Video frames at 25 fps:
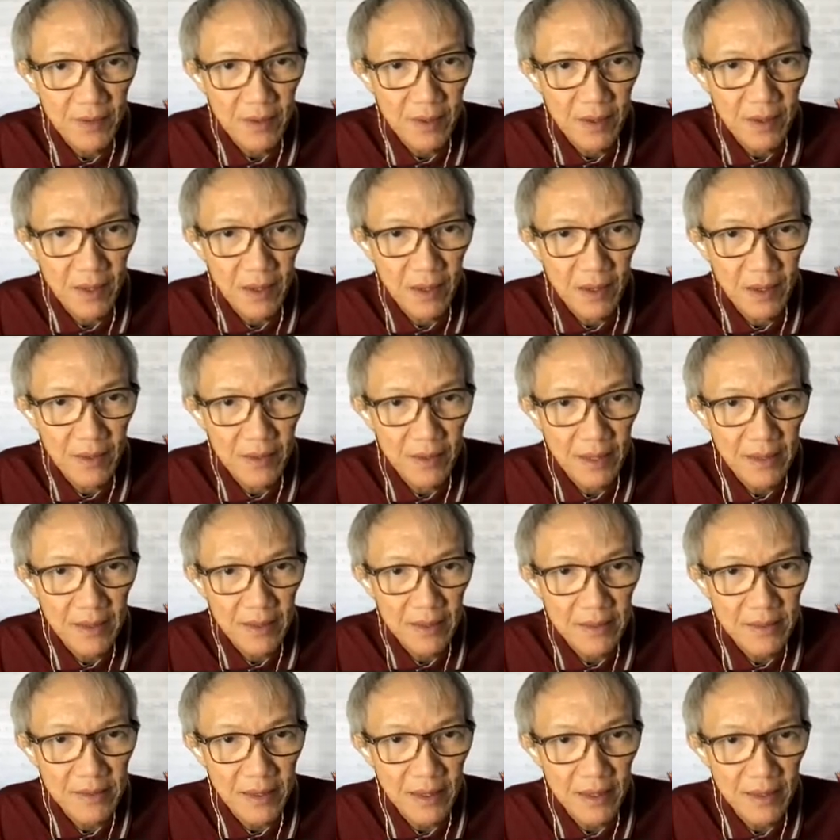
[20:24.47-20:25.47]
And
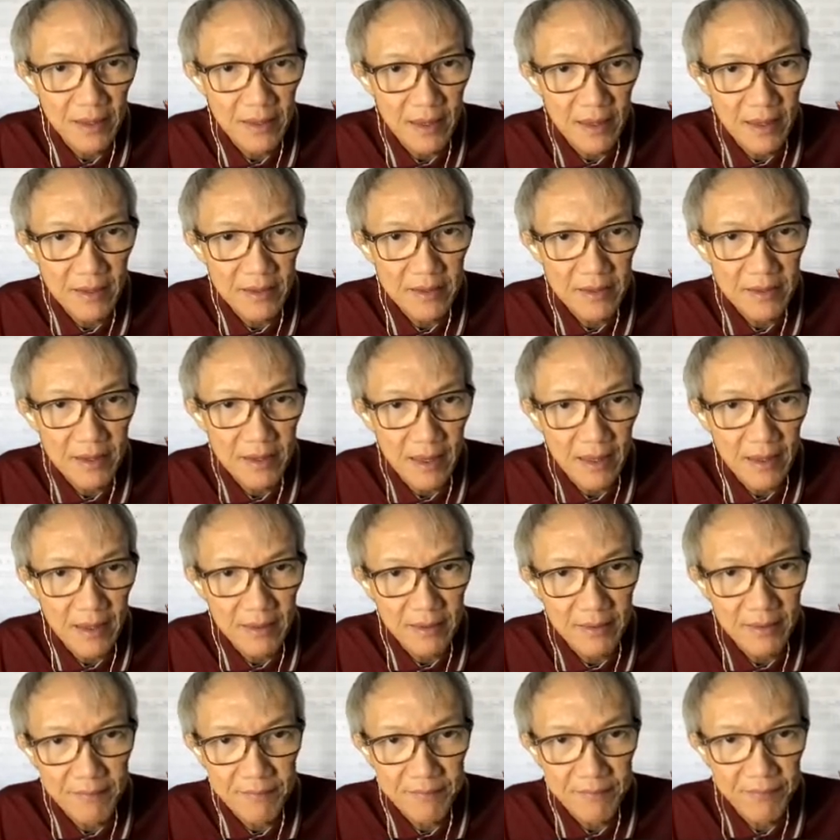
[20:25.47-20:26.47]
then
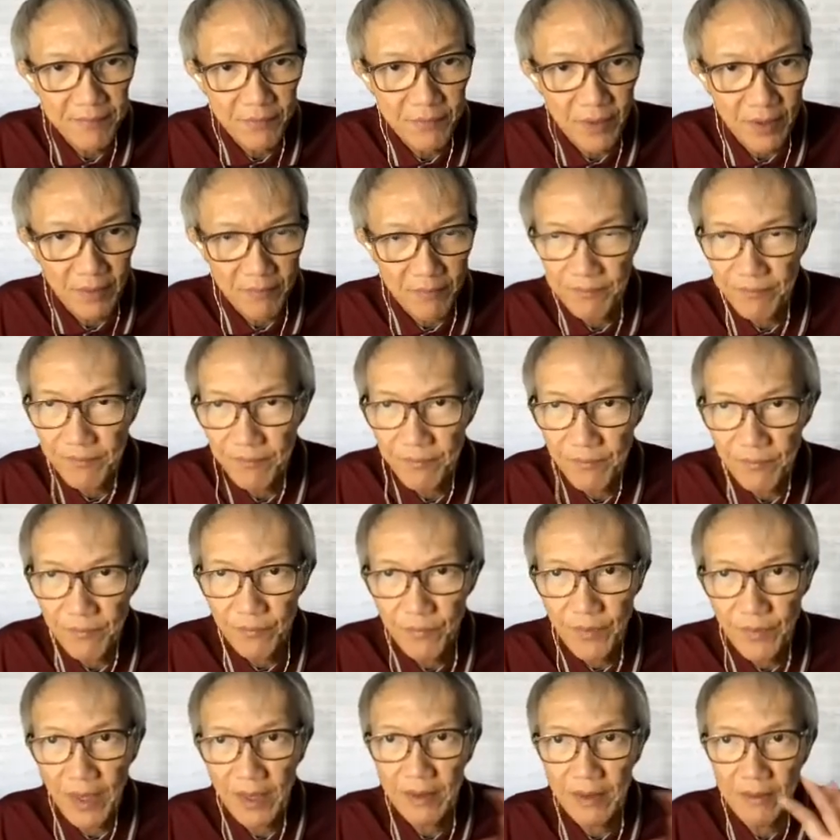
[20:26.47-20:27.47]
but
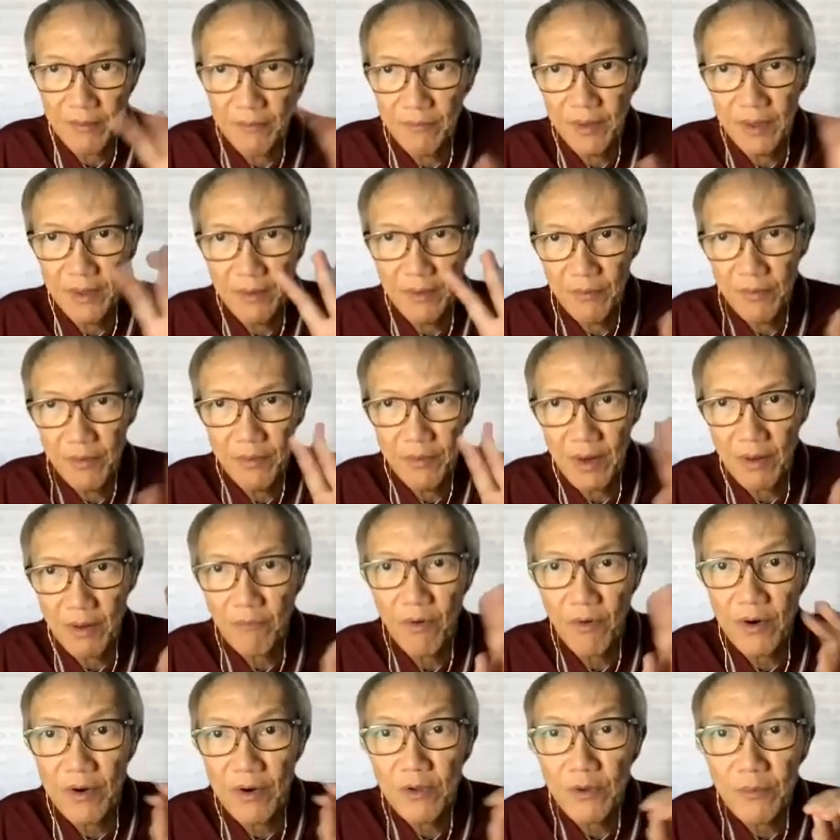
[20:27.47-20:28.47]
we will not
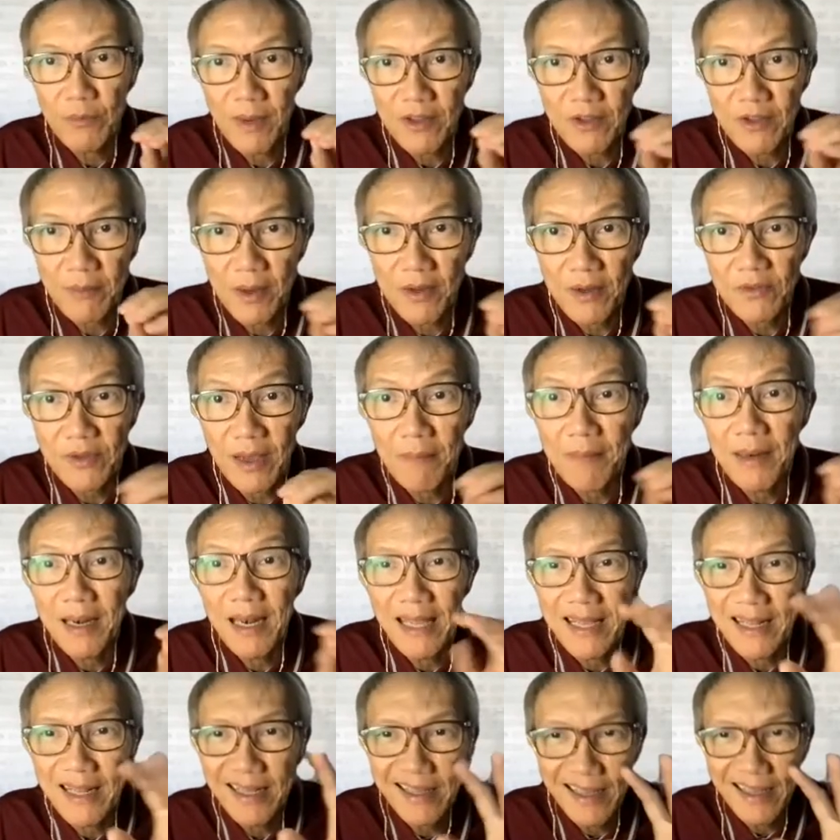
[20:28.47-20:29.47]
worry too much about jump and
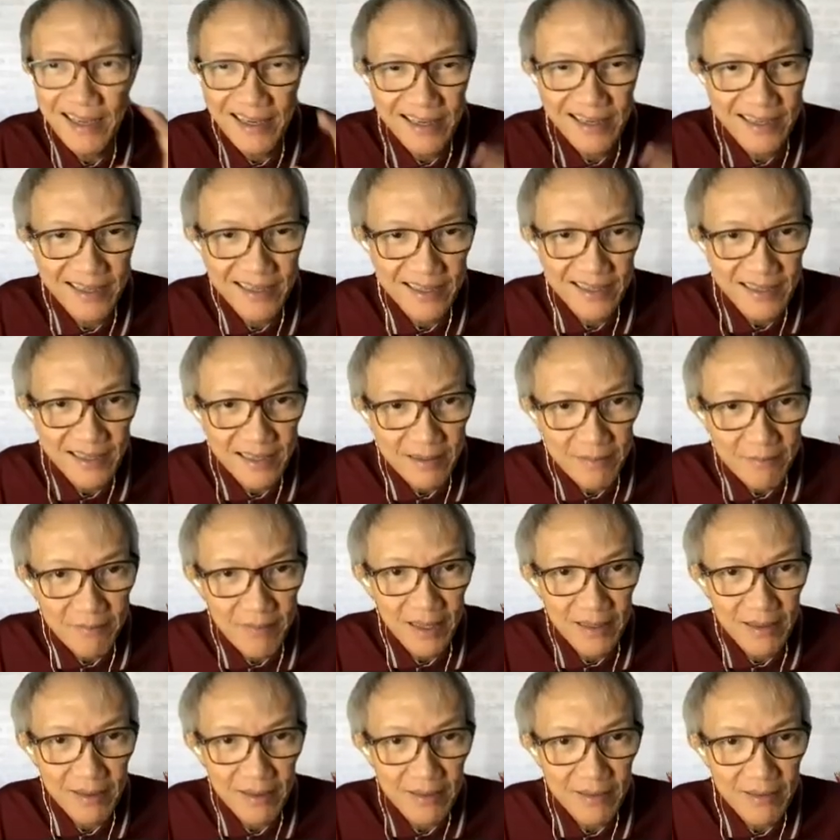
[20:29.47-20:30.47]
link here,
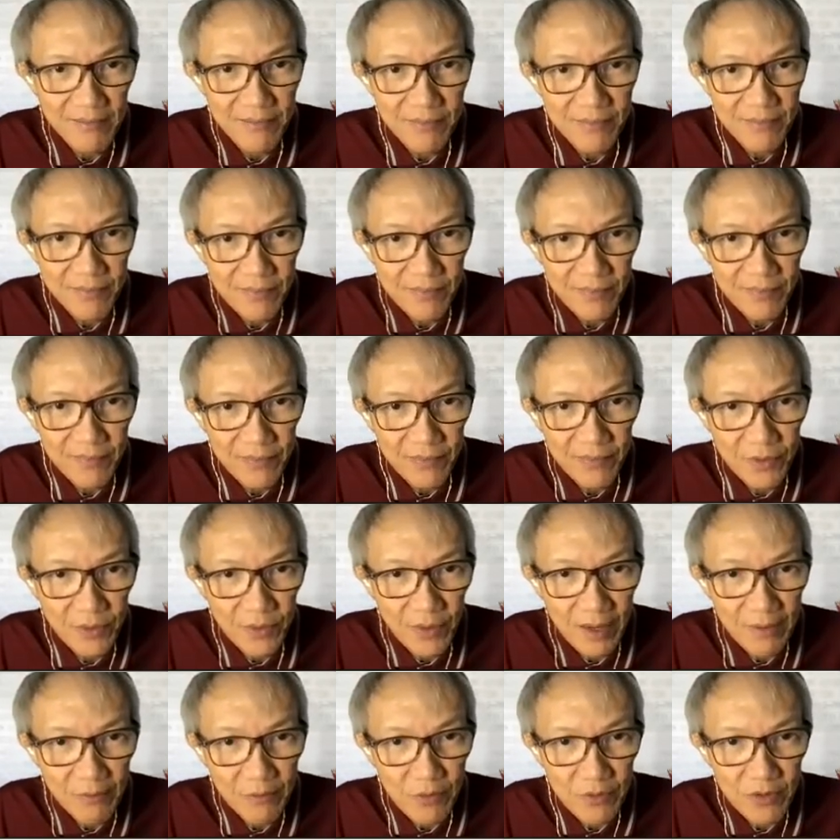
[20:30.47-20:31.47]
but you
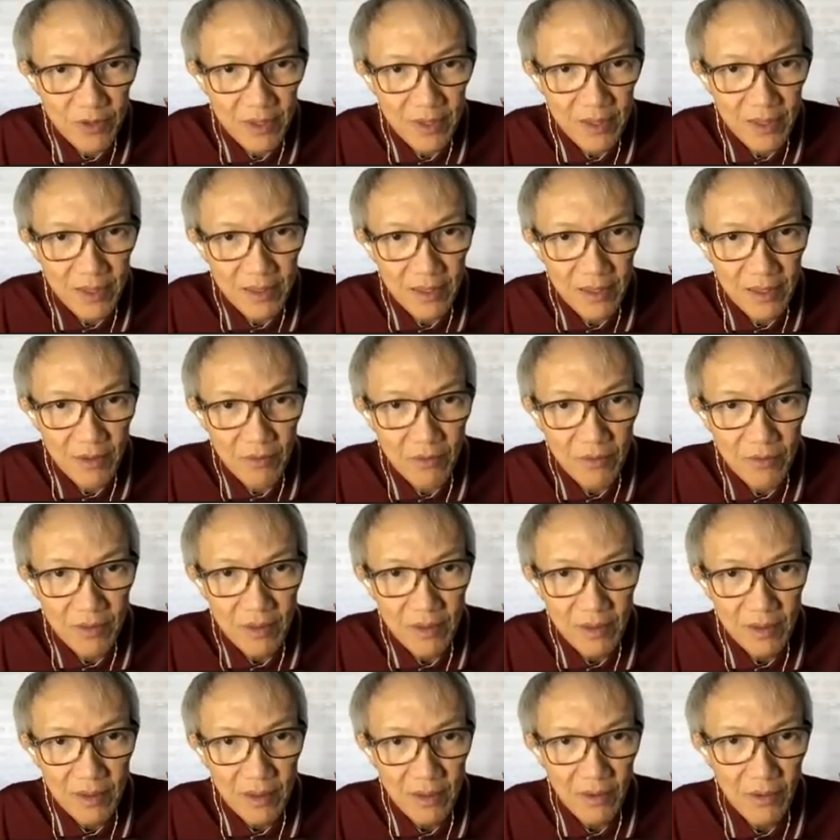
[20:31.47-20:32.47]
have to see that is
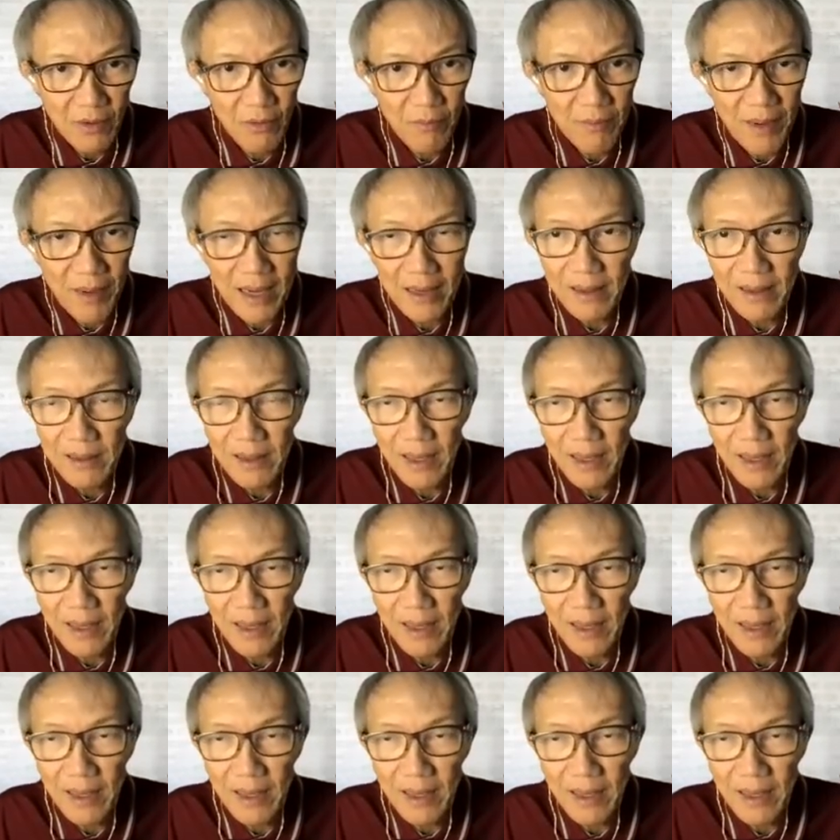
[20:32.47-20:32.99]
go back